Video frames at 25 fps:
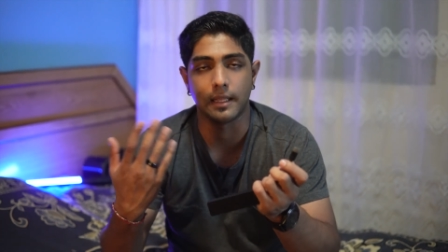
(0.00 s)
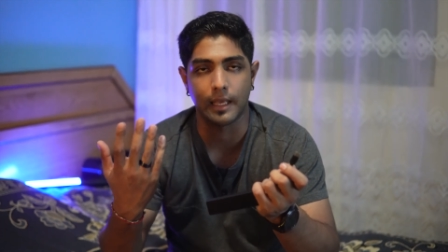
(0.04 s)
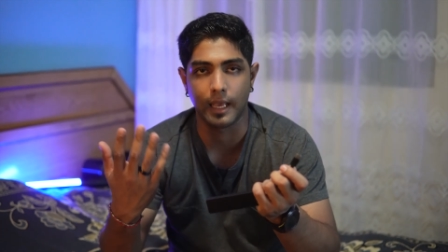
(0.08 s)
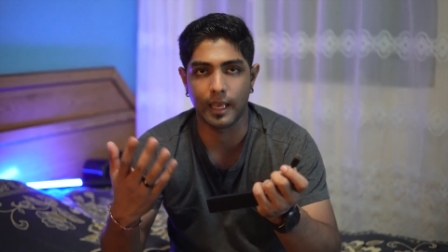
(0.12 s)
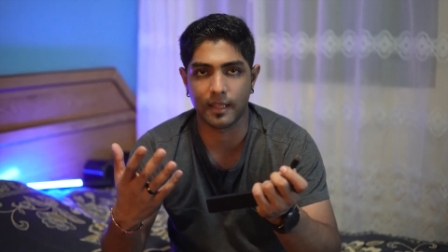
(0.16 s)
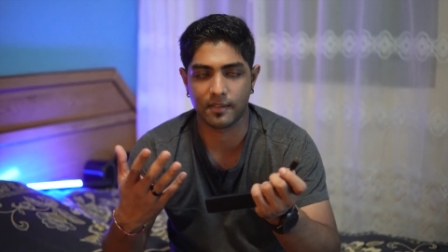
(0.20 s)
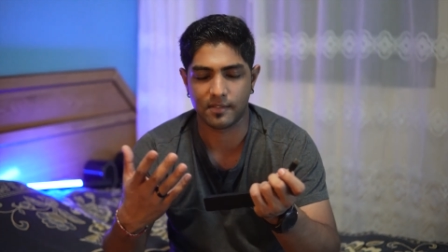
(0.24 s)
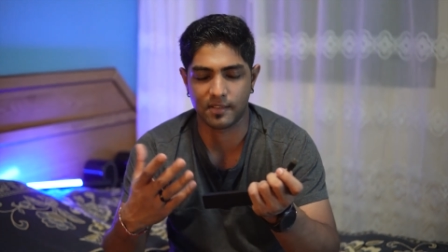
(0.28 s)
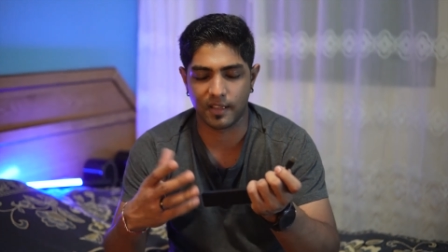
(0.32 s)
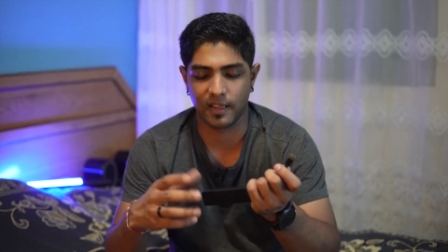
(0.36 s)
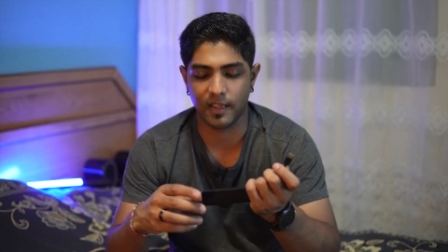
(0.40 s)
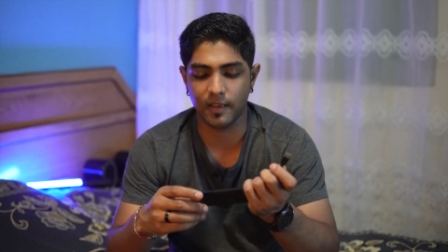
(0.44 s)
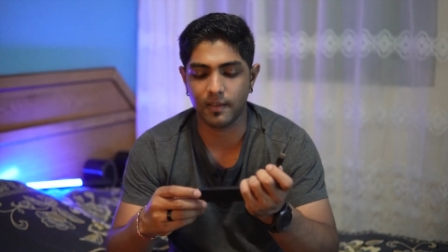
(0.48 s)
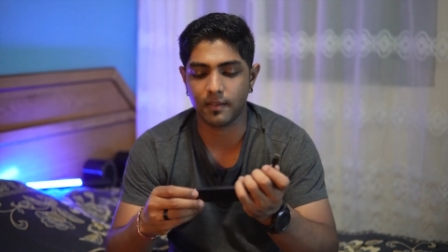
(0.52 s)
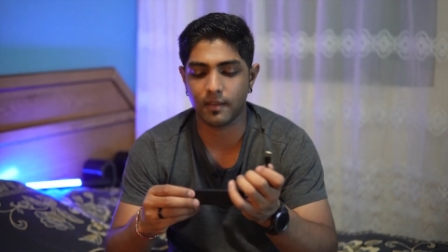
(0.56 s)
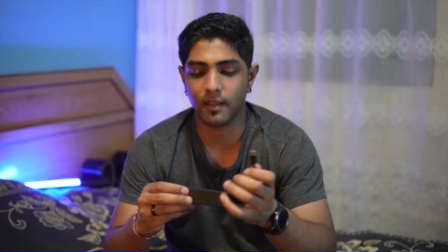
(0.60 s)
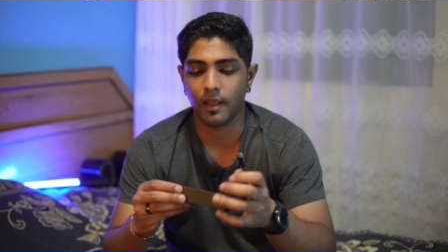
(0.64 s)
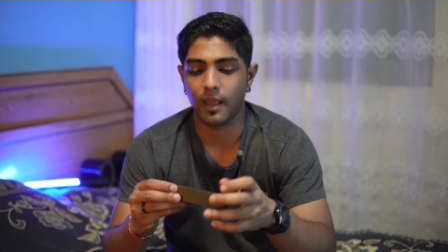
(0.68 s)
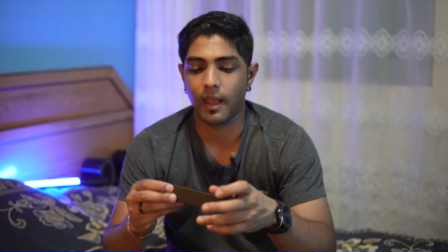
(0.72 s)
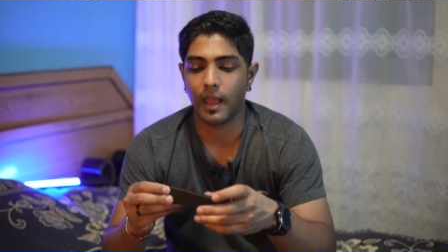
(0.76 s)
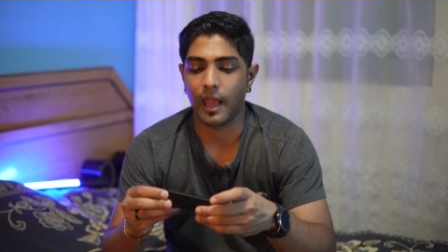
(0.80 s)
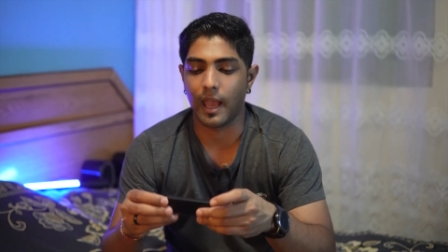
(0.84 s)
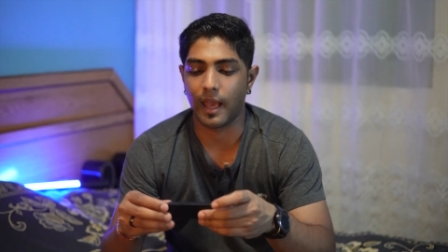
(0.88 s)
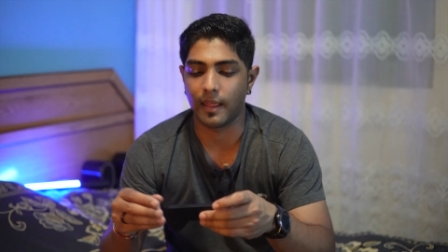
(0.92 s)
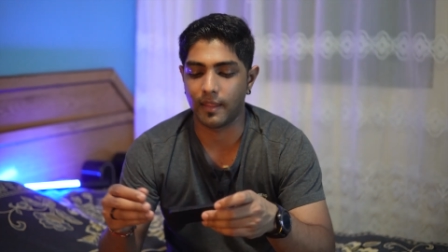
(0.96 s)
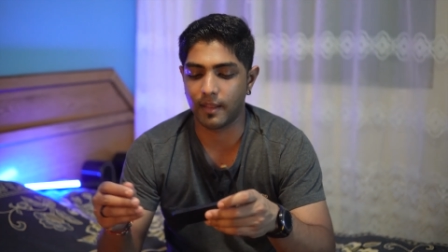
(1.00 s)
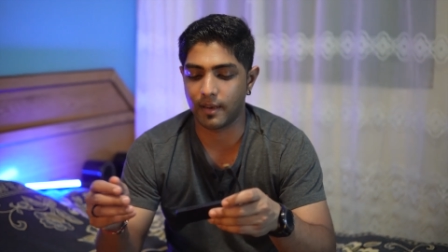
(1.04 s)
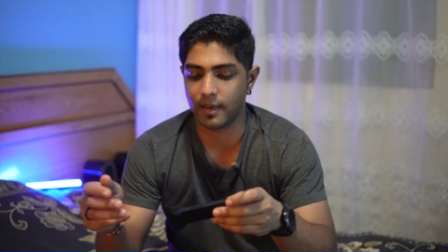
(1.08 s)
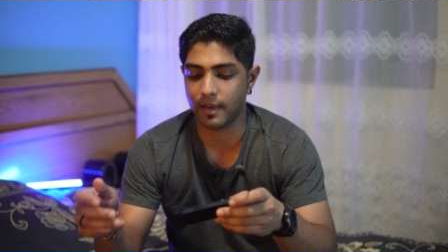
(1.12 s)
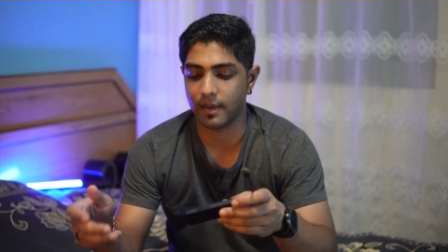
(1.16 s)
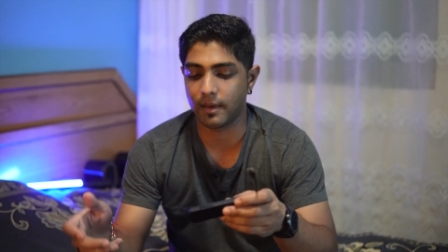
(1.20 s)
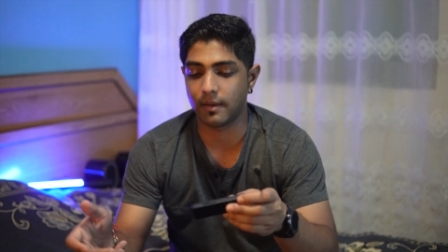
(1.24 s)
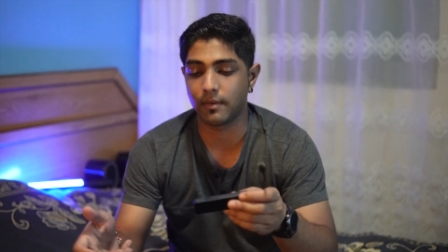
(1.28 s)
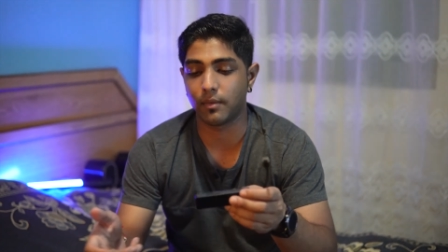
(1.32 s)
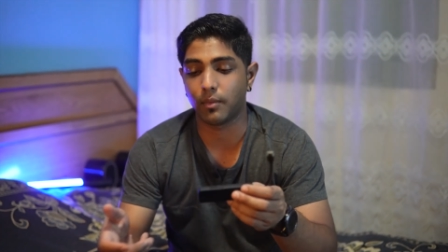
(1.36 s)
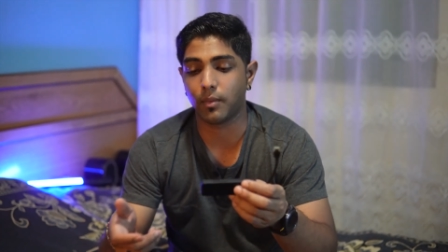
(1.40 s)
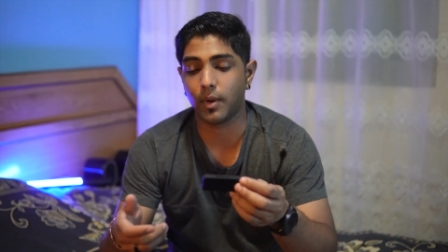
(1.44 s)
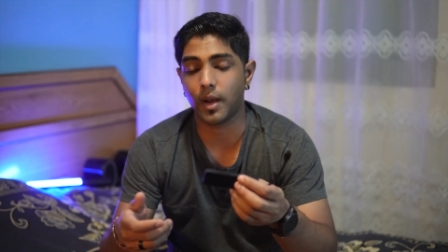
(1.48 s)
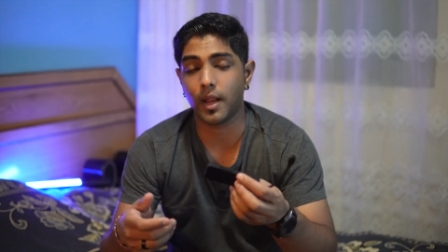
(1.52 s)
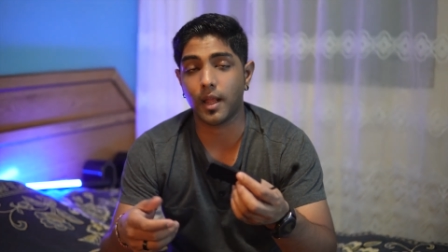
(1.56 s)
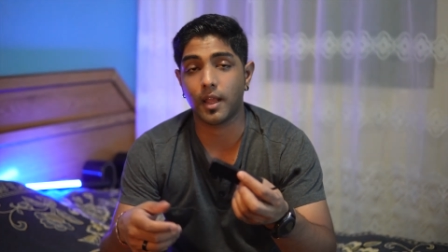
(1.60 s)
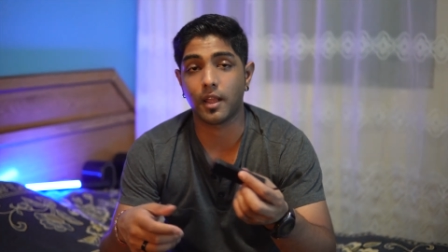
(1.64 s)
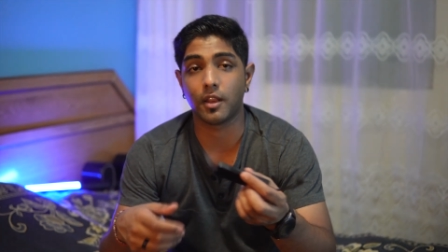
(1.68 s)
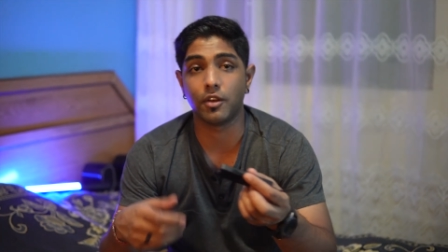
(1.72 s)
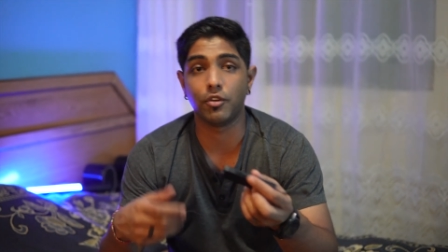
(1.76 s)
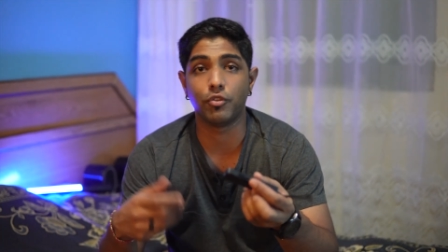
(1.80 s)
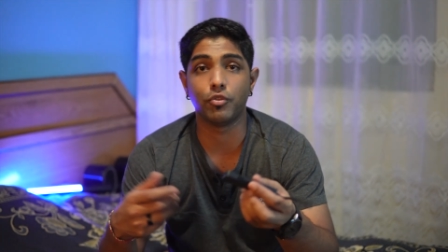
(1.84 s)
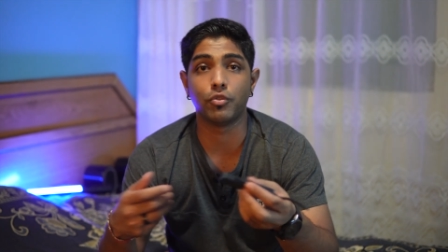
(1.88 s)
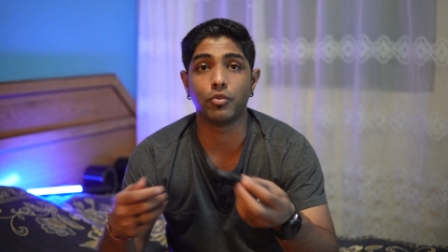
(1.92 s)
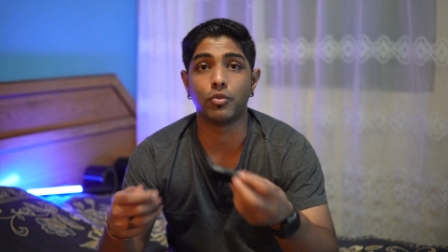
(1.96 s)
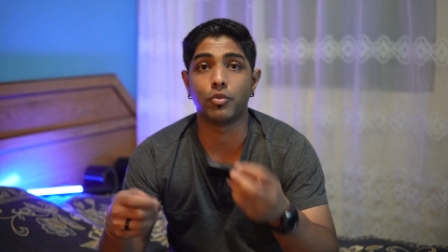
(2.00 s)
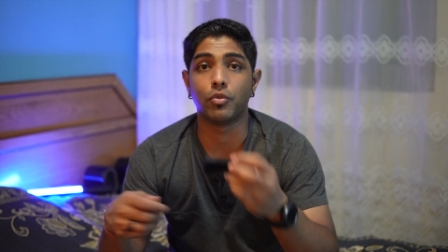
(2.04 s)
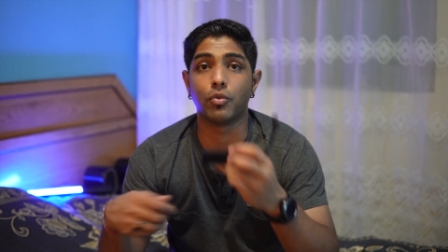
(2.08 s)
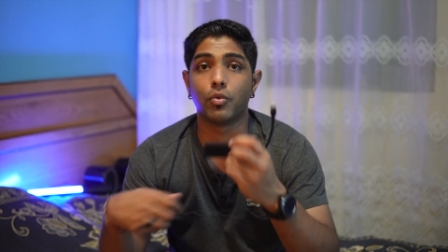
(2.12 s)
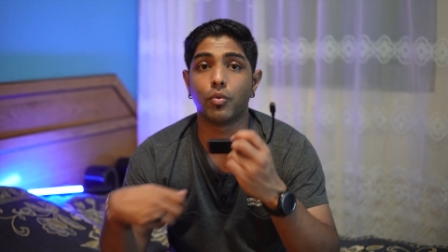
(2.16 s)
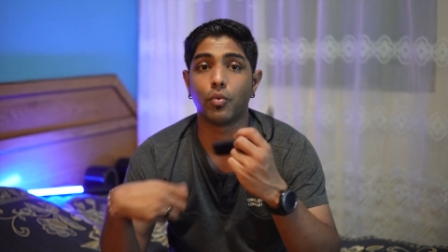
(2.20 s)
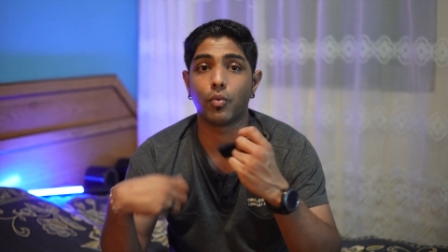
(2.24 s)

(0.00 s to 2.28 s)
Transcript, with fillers: the S8 and then what I can do